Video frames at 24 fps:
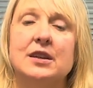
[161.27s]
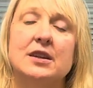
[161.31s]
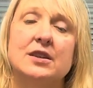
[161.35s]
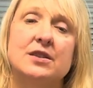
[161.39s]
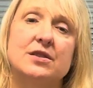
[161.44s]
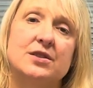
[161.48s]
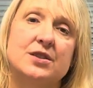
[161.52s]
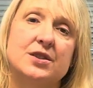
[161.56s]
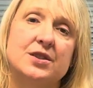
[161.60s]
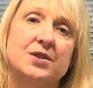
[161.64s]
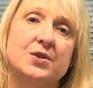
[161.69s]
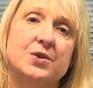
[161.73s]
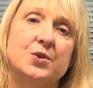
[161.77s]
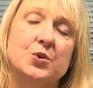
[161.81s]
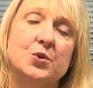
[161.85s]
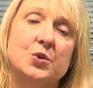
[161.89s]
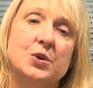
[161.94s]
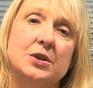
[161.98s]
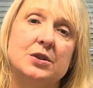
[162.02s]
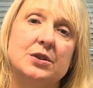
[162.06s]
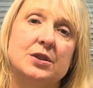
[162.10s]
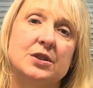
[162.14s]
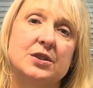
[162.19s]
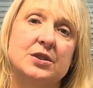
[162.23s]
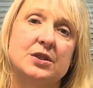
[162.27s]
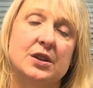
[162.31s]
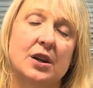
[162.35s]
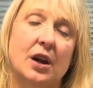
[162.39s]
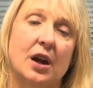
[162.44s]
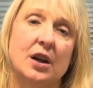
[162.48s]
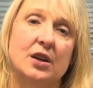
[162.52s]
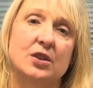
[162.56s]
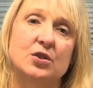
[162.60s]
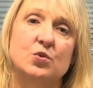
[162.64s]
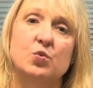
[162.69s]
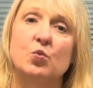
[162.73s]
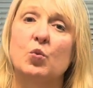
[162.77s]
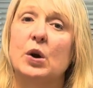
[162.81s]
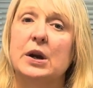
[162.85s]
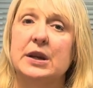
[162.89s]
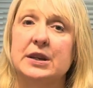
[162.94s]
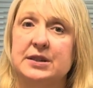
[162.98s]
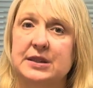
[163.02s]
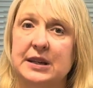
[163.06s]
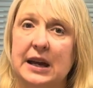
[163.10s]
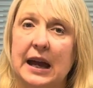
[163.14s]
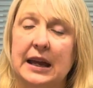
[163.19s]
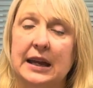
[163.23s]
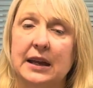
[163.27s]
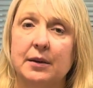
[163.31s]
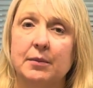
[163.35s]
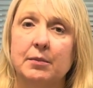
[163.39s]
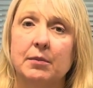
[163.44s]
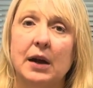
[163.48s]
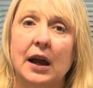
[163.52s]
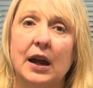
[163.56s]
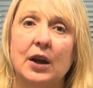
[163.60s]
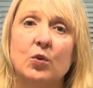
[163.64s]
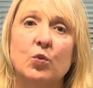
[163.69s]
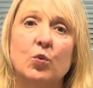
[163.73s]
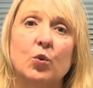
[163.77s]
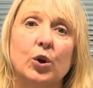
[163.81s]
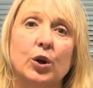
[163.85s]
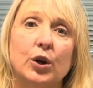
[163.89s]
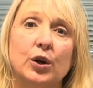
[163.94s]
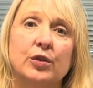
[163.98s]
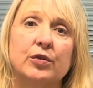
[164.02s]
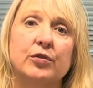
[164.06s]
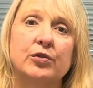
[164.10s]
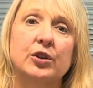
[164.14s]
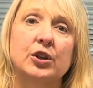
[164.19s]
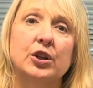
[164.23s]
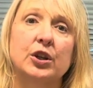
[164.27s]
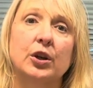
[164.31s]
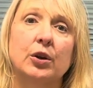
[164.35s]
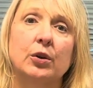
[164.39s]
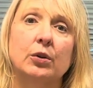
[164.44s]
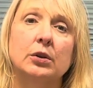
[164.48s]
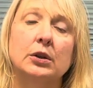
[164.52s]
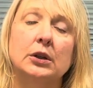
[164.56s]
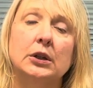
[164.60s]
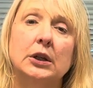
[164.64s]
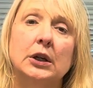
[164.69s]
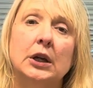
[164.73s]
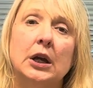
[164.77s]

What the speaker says: is to discuss what diet might work for you.